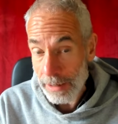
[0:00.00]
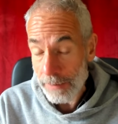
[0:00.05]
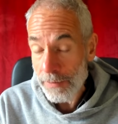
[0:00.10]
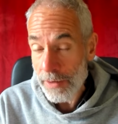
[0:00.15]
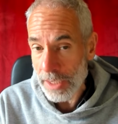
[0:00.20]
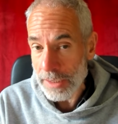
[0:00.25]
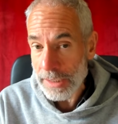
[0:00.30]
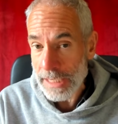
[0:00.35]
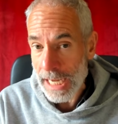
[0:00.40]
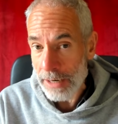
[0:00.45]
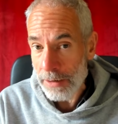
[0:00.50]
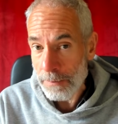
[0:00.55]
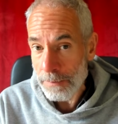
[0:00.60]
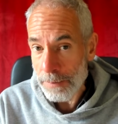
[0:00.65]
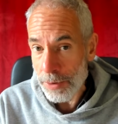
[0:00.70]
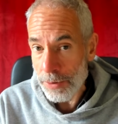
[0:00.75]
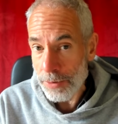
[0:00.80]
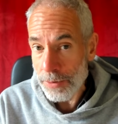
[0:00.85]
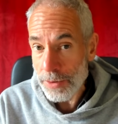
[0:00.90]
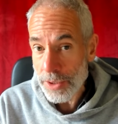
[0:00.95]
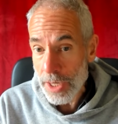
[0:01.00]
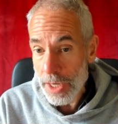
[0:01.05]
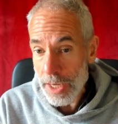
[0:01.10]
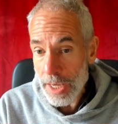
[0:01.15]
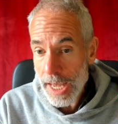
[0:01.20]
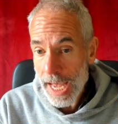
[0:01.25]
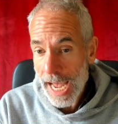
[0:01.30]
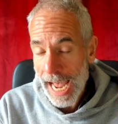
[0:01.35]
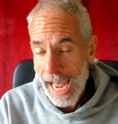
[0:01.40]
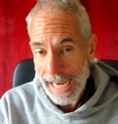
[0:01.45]
I've cut down on booze.
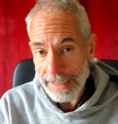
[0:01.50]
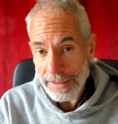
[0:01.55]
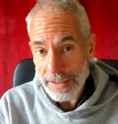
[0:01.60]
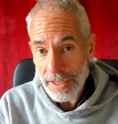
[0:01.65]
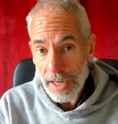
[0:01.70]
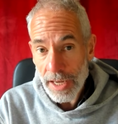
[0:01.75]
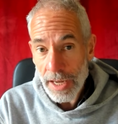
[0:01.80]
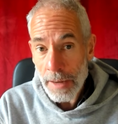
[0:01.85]
And,